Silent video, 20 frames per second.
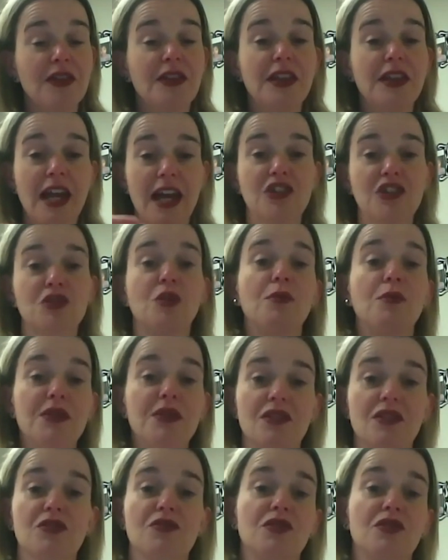the actual
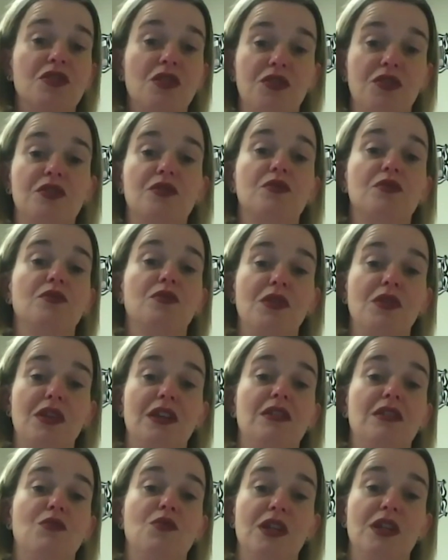business results
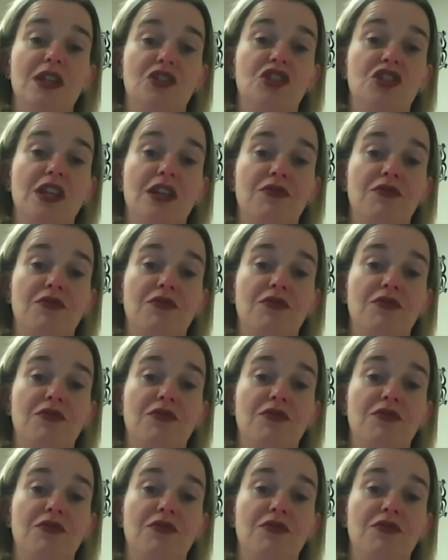we, we achieve.